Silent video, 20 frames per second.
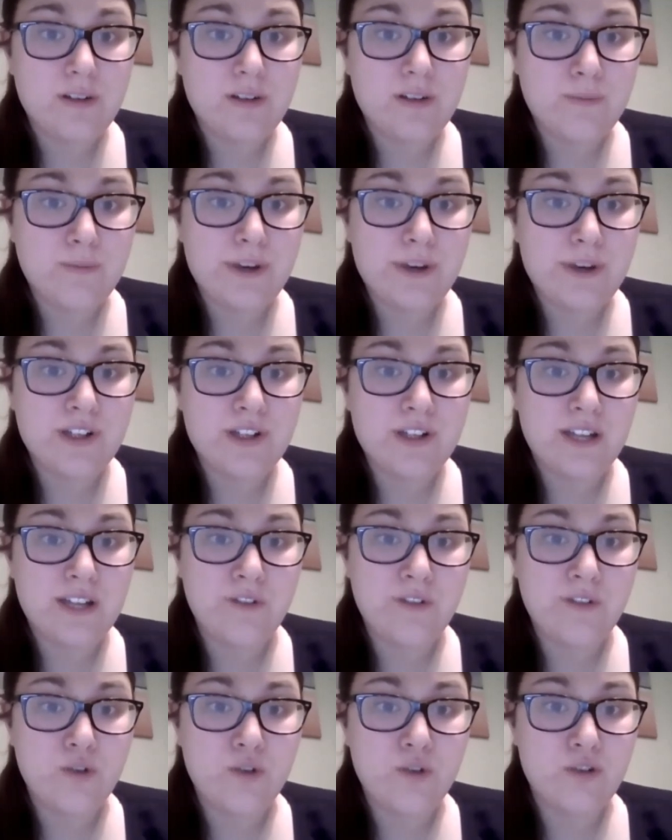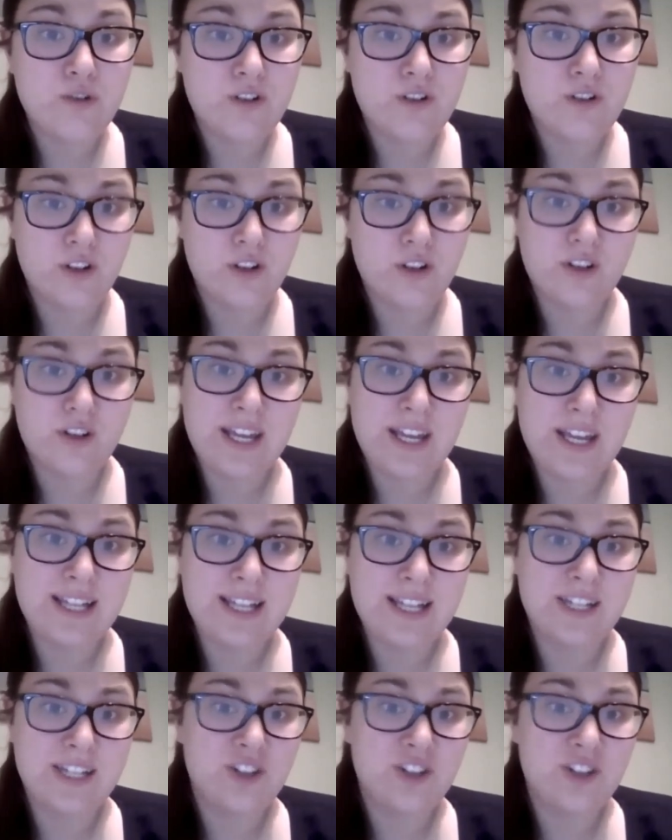because they focus on the things
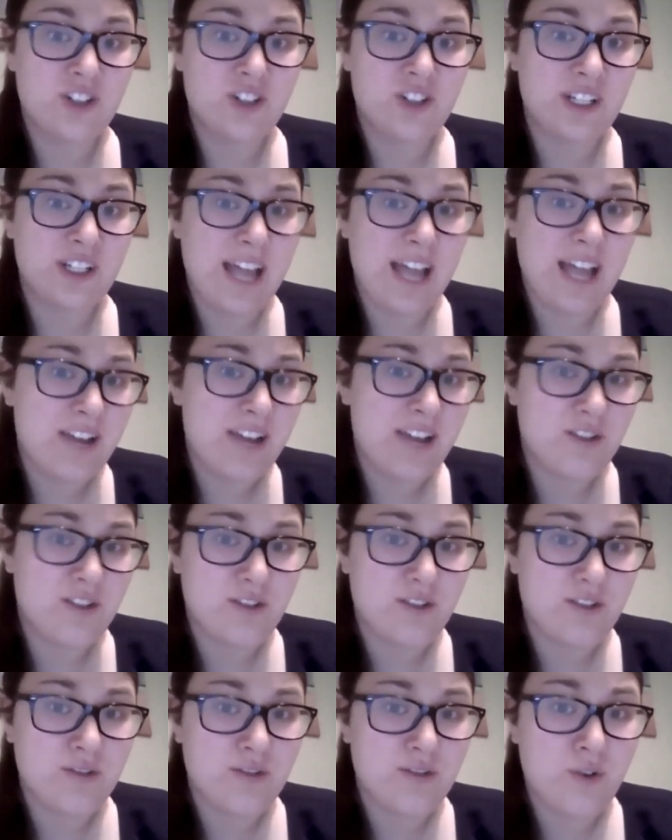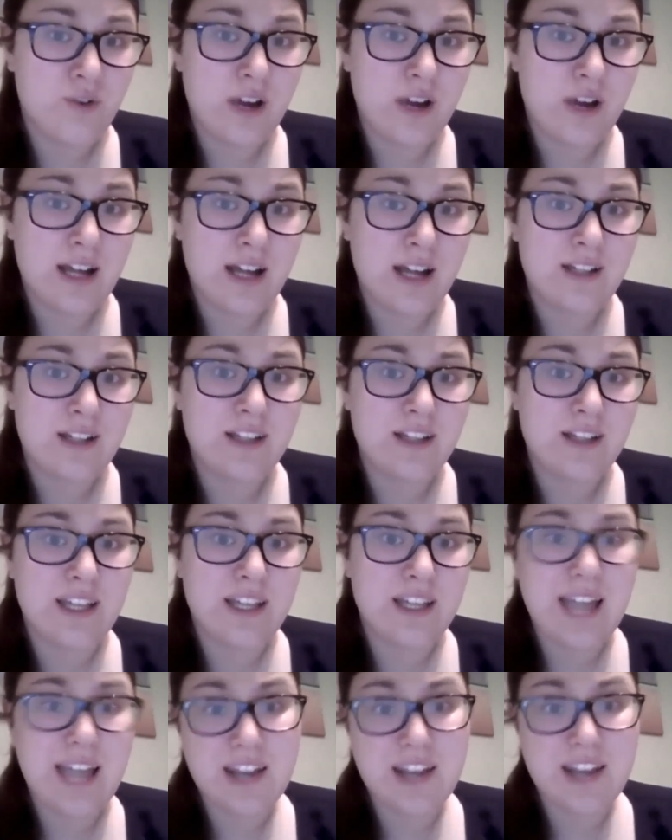that children can do and that they
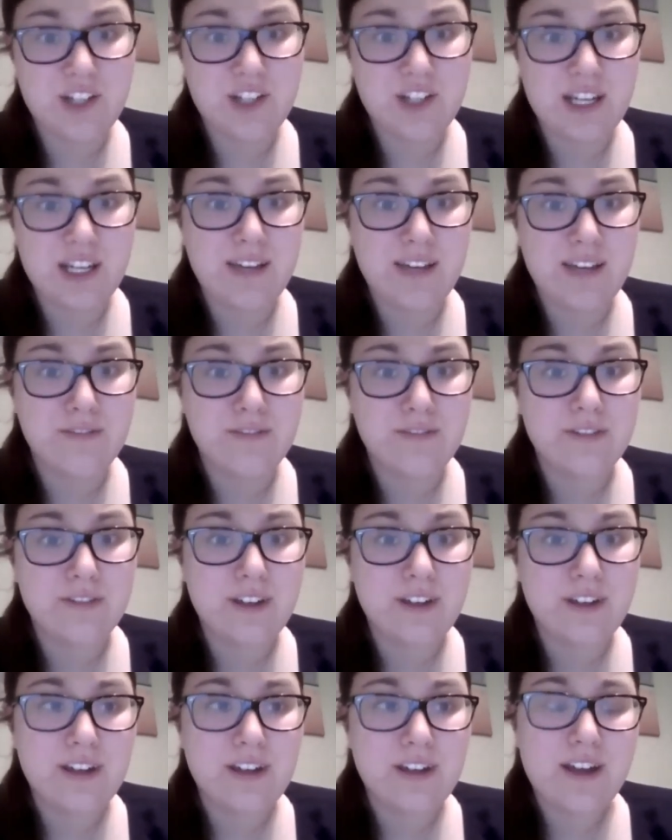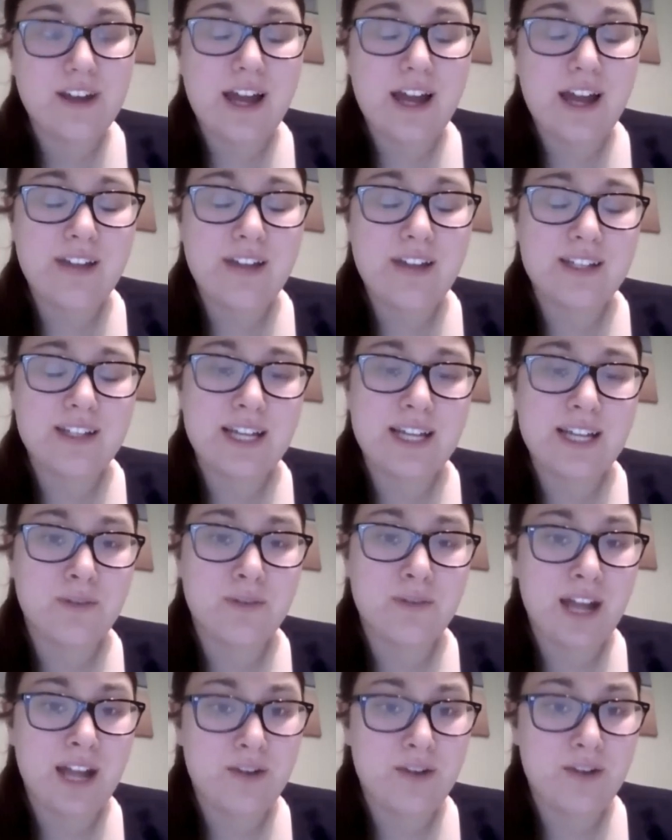can achieve and they take them on
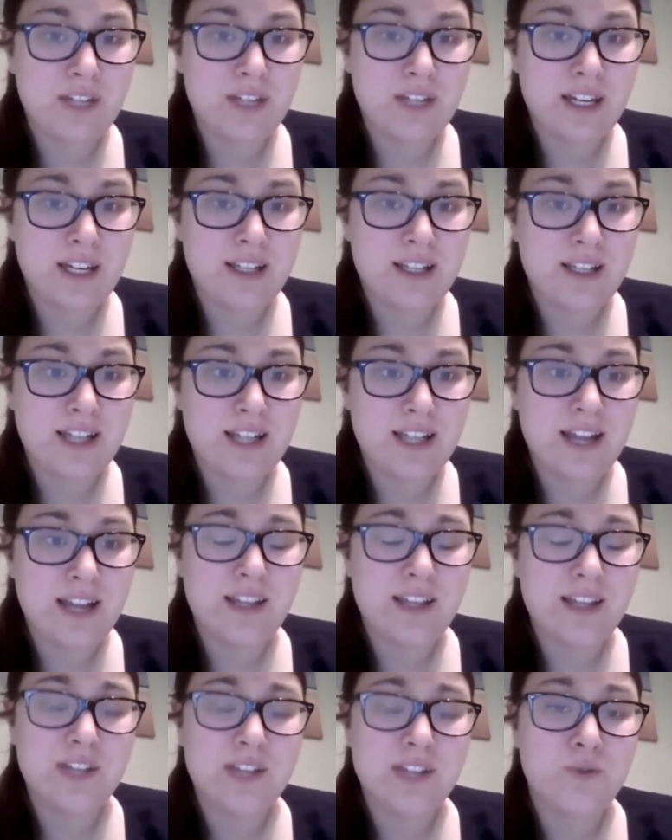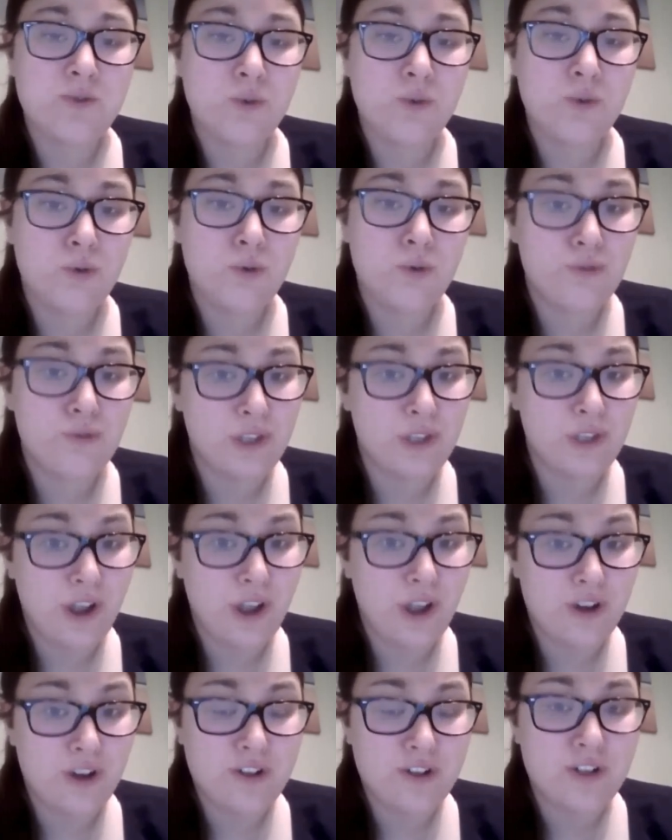outings and they do an awful
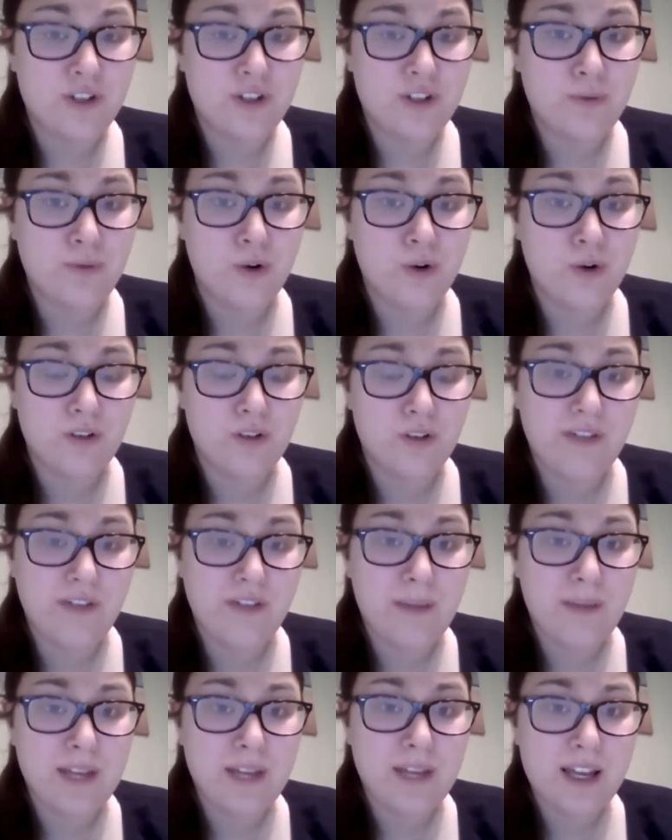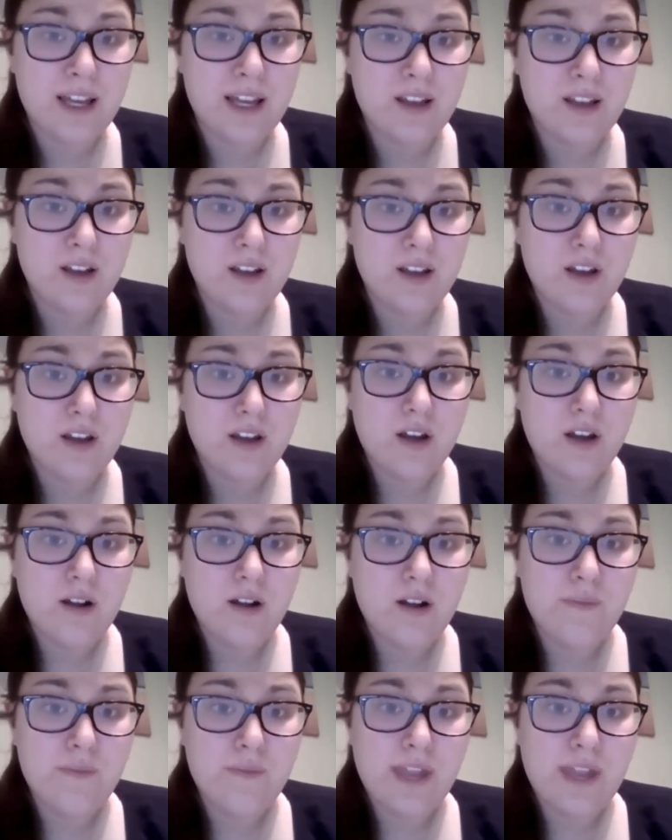lot to support the family.
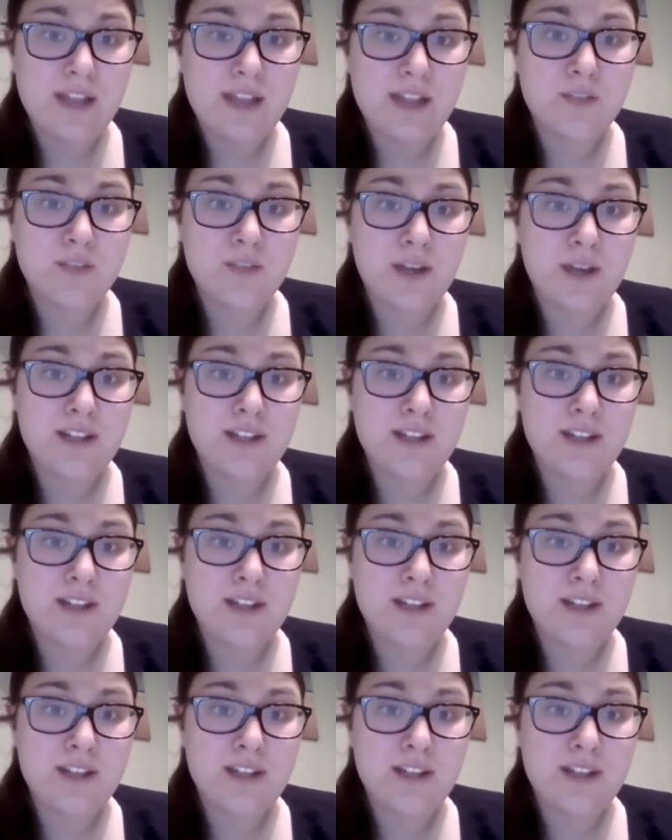As well